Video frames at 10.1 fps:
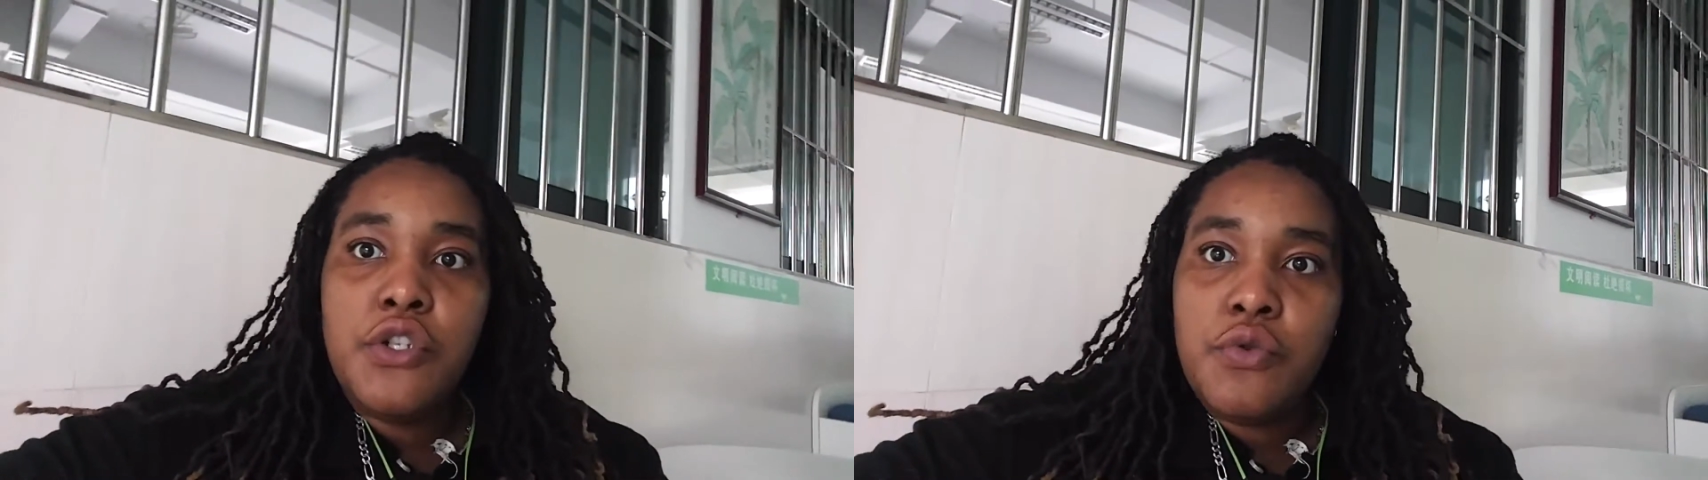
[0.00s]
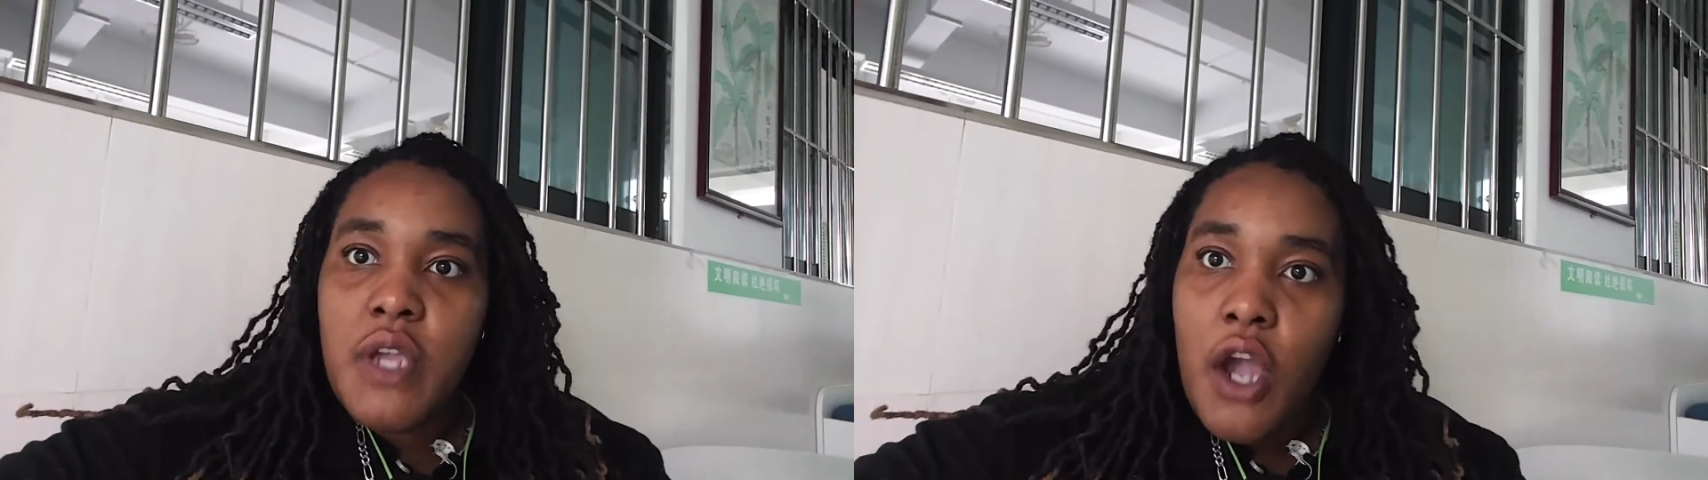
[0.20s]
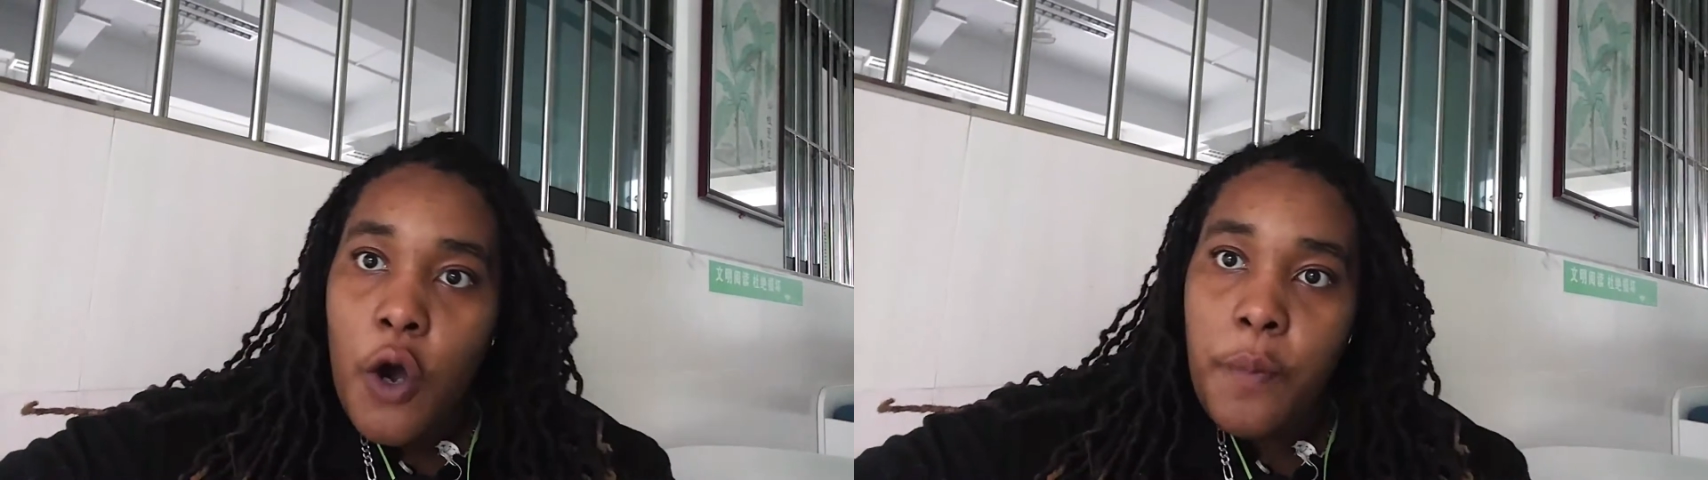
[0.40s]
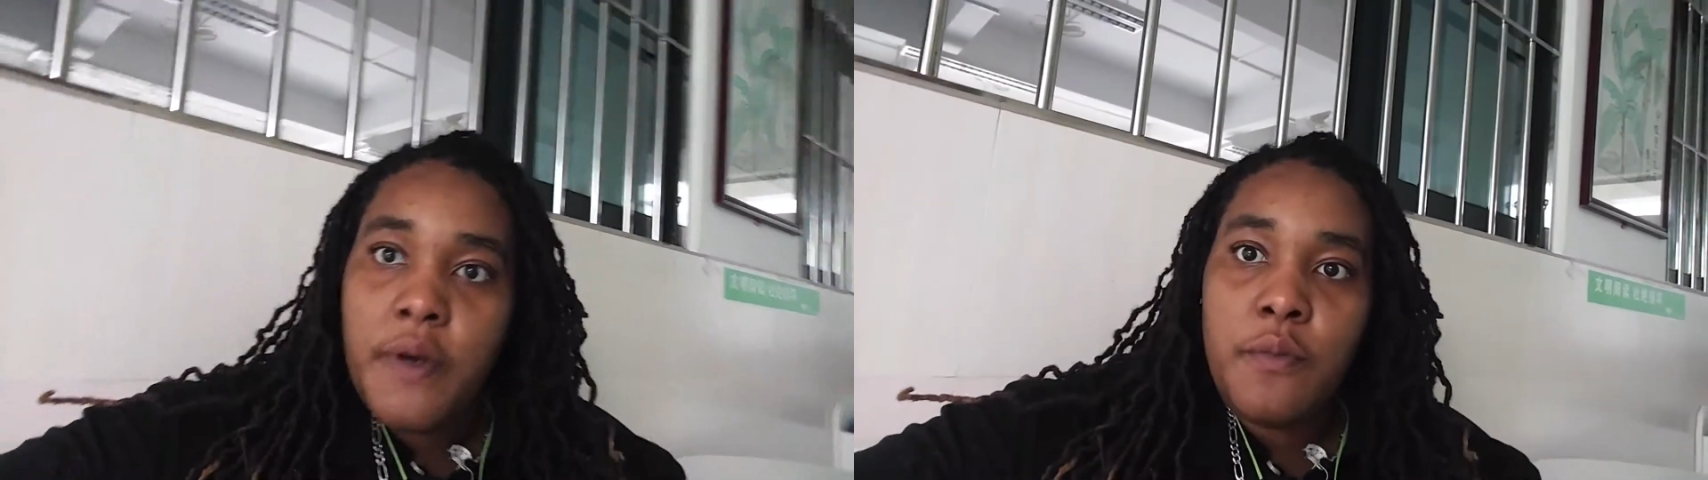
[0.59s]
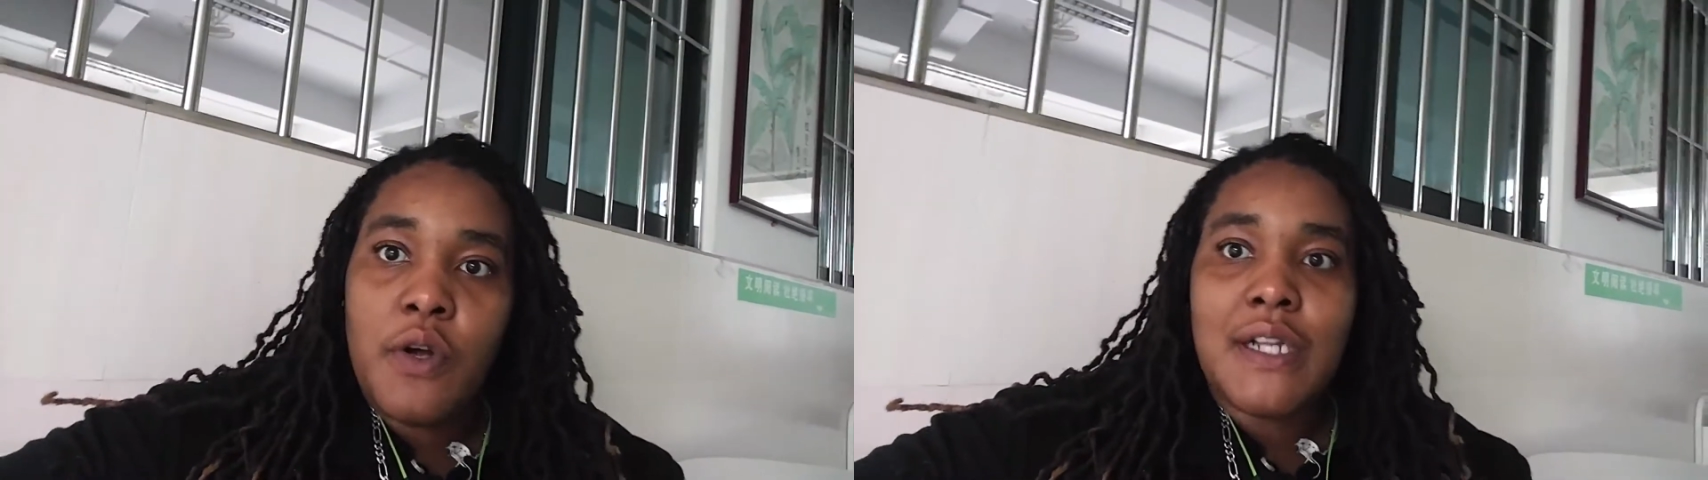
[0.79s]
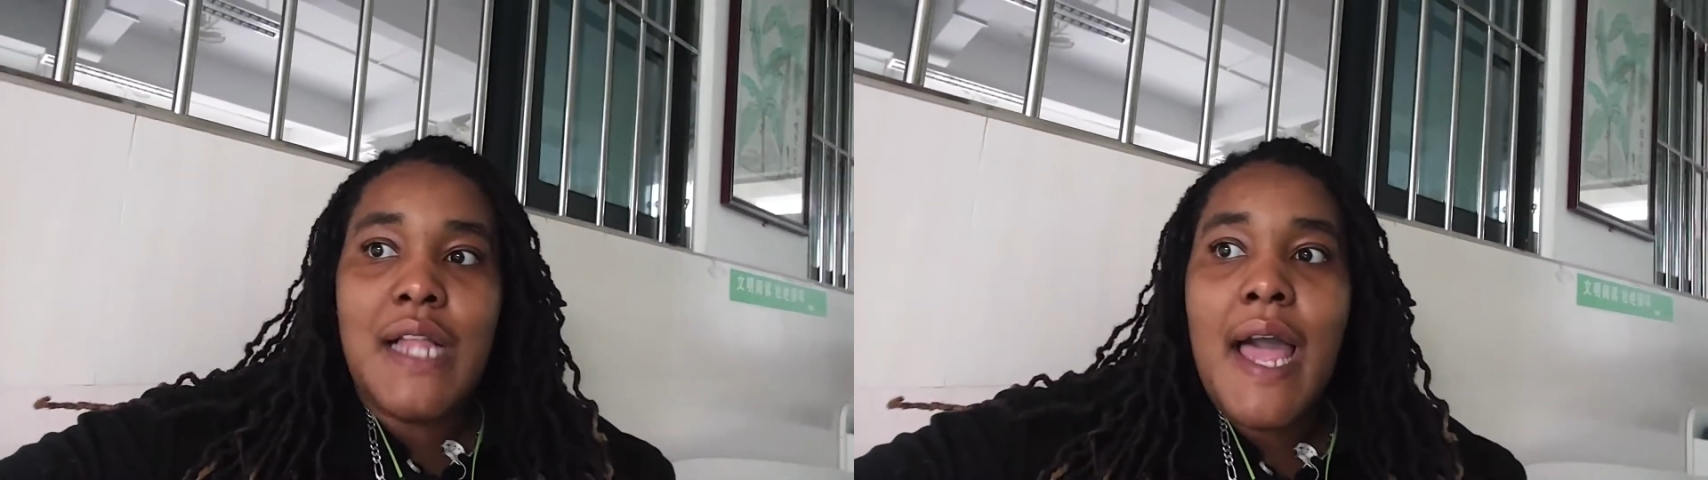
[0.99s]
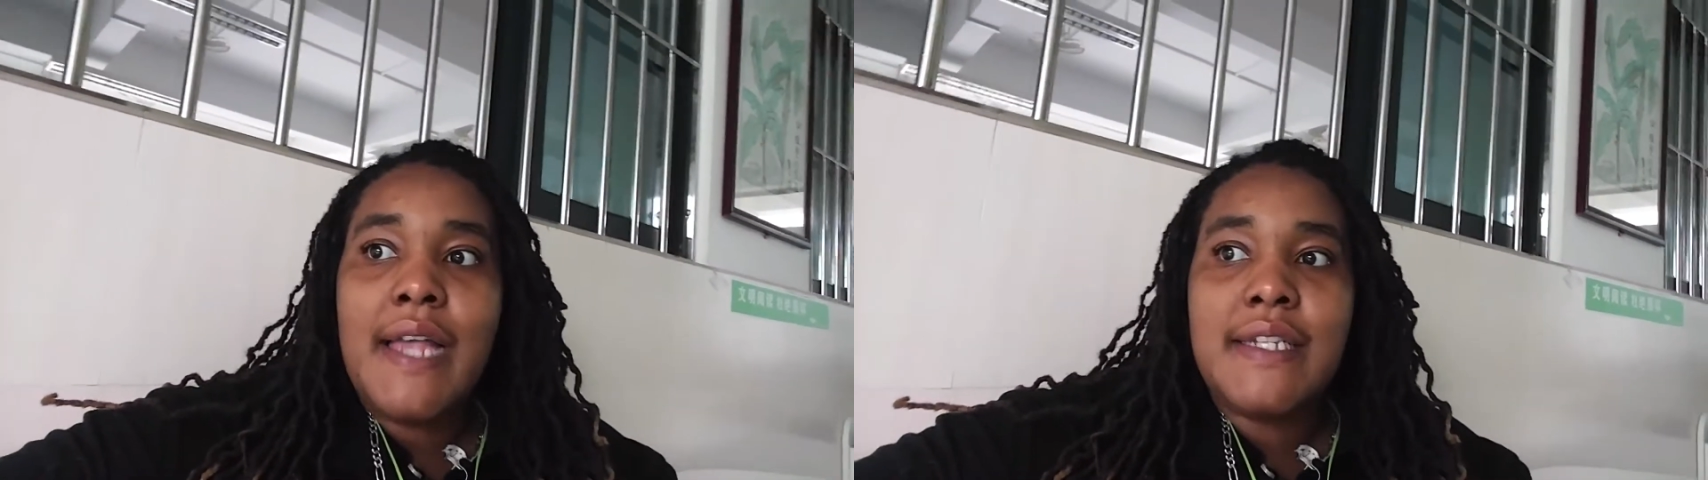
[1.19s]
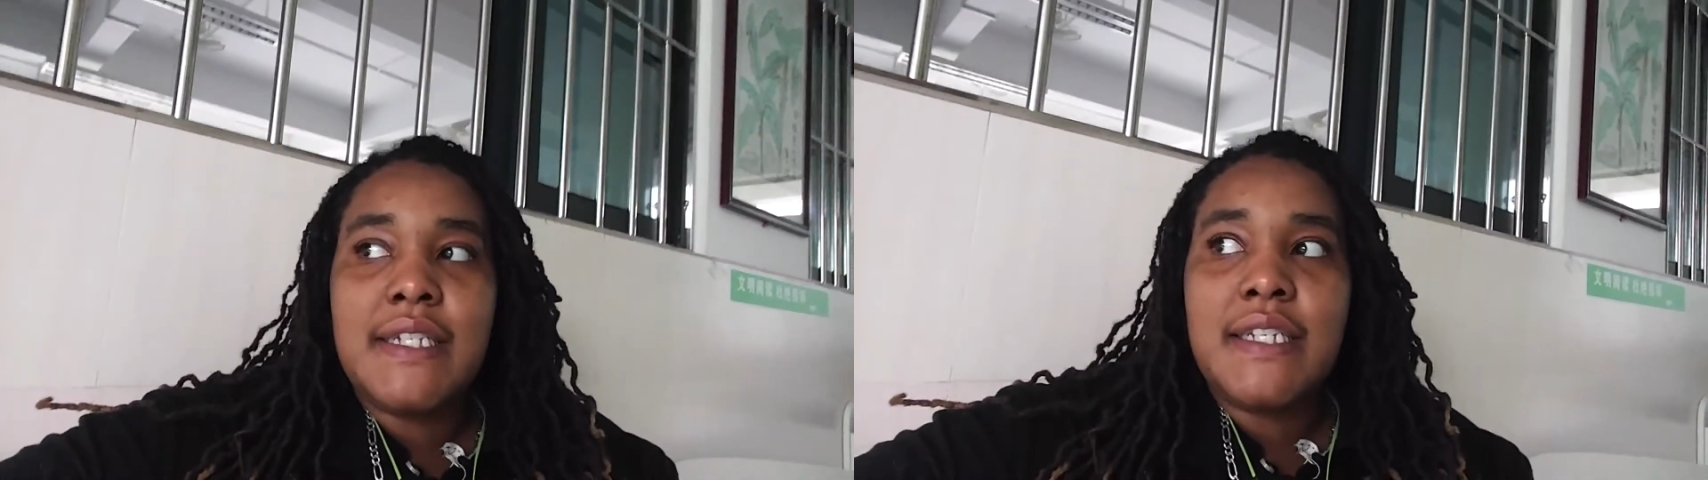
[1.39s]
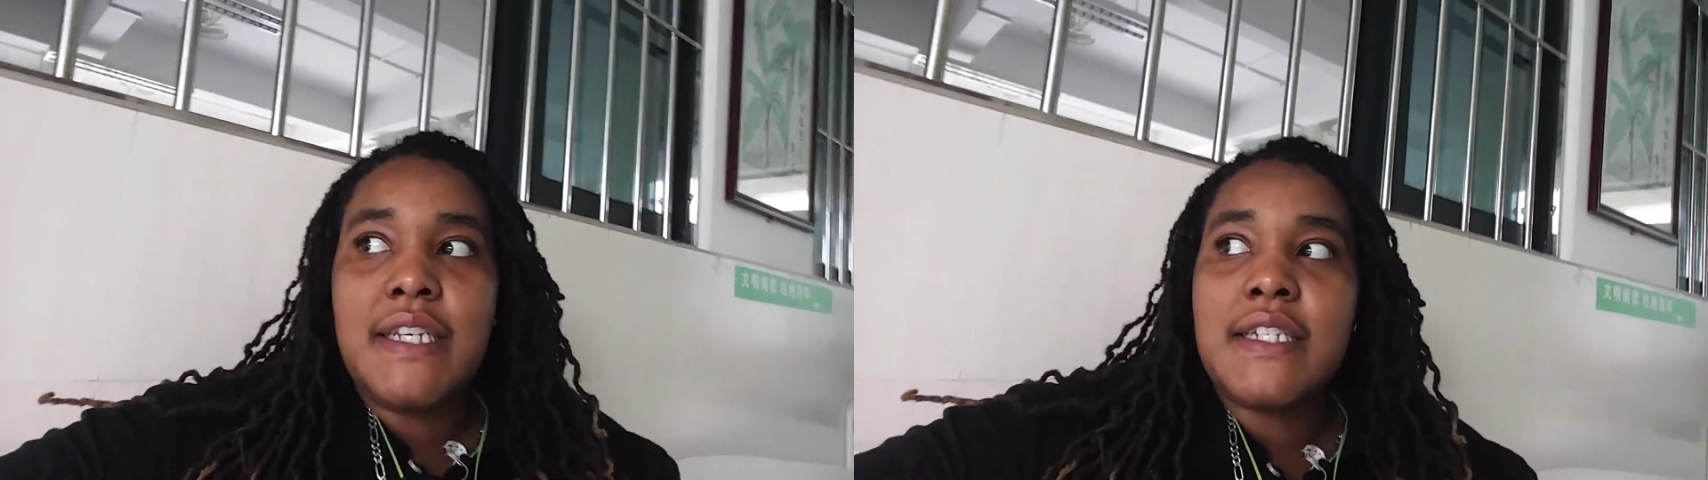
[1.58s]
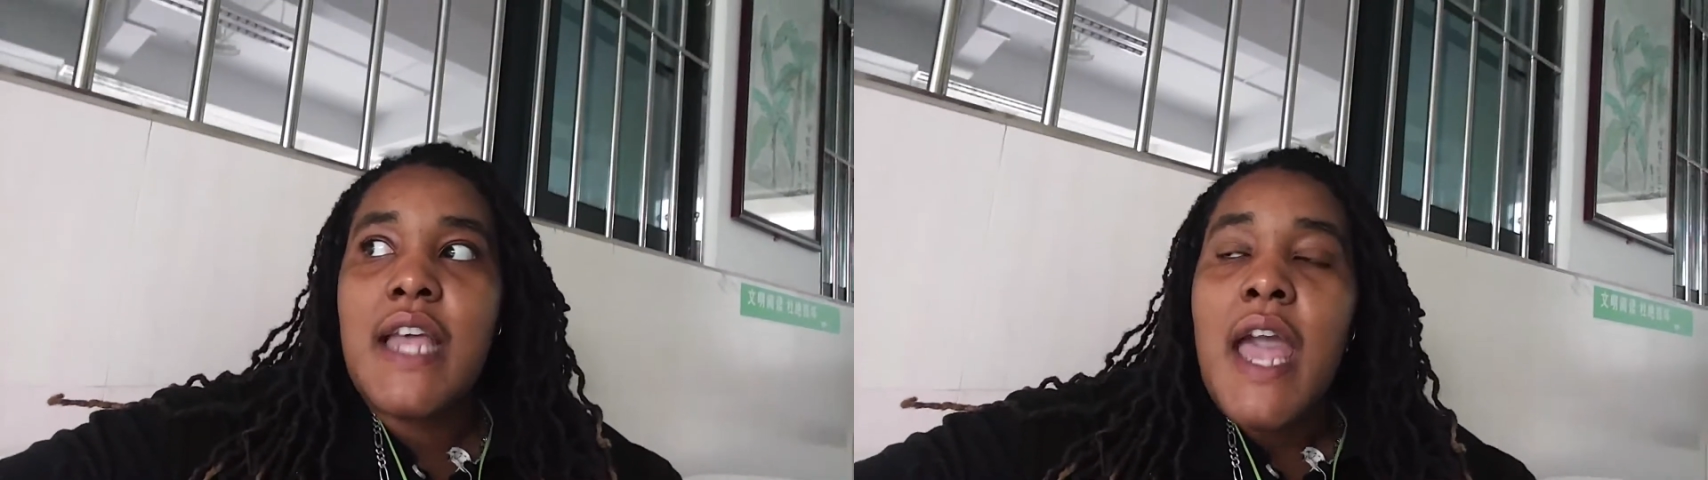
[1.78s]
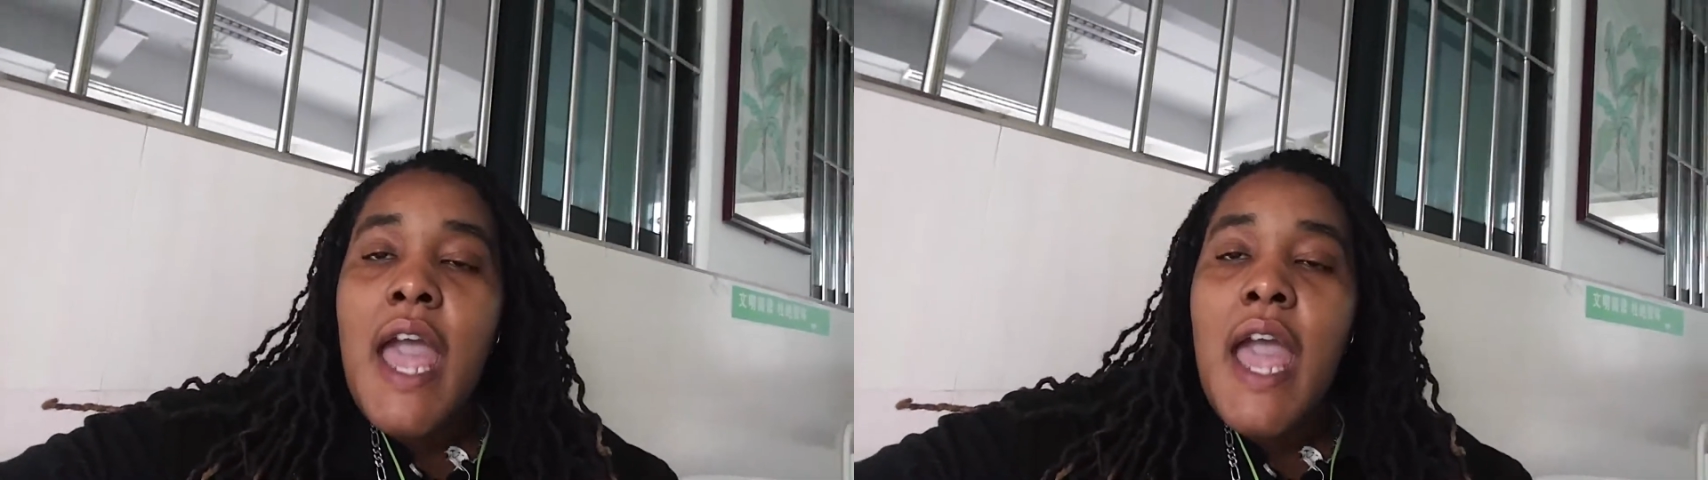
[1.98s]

you get open to more classes,